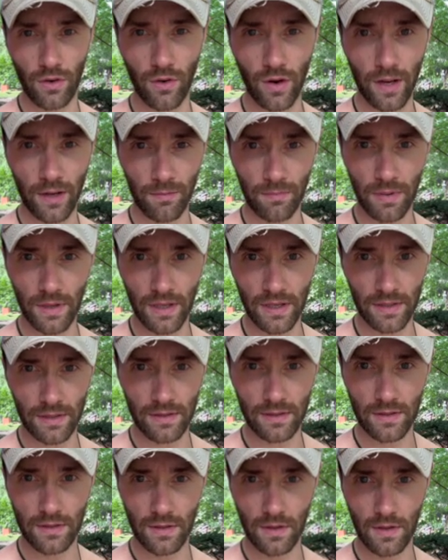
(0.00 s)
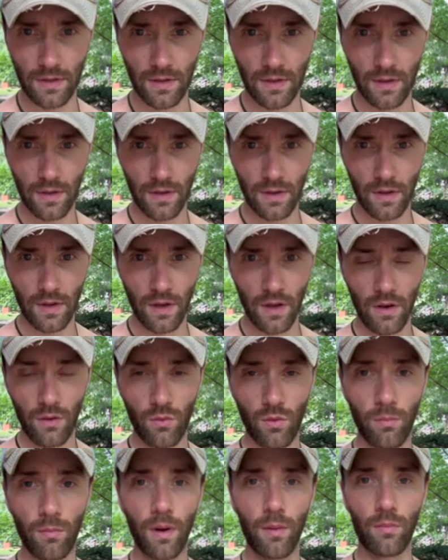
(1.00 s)
great peace.
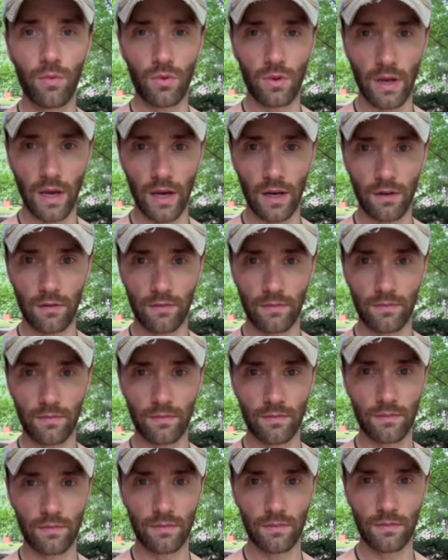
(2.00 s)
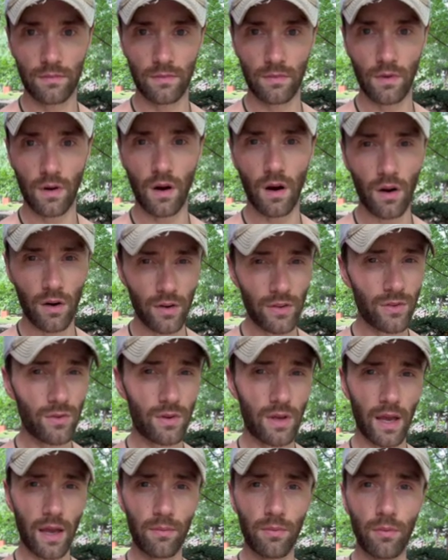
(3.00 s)
Remember that. Are you
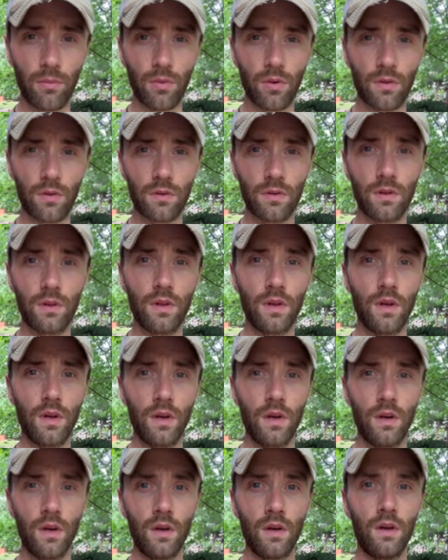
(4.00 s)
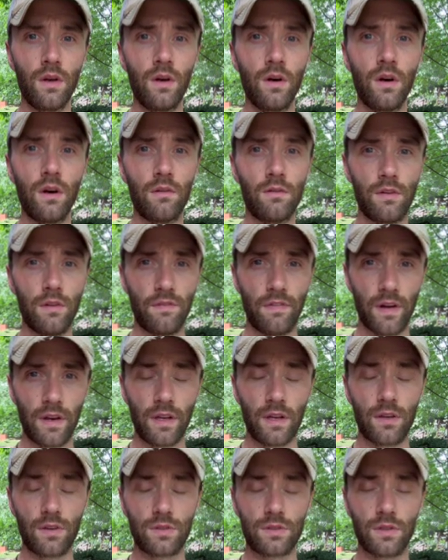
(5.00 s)
capable of
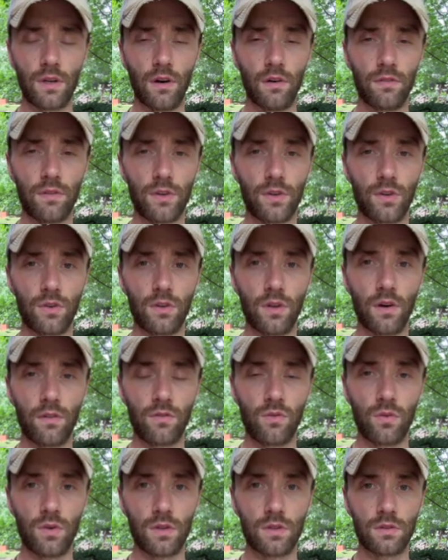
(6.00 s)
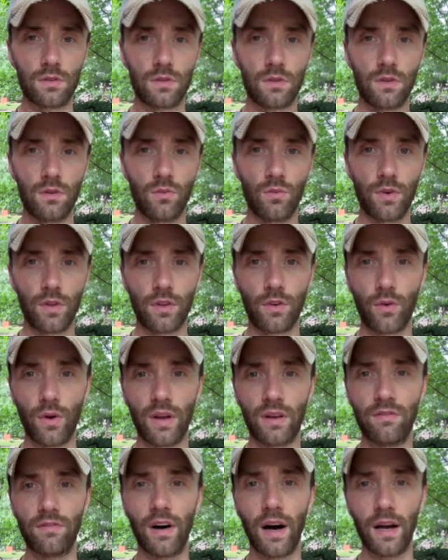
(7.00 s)
defending yourself and your loved ones with
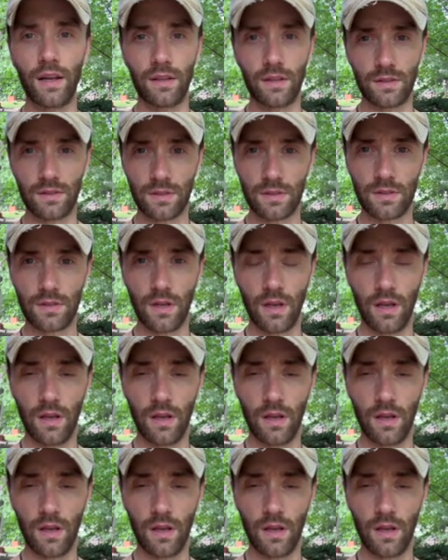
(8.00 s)
great violence?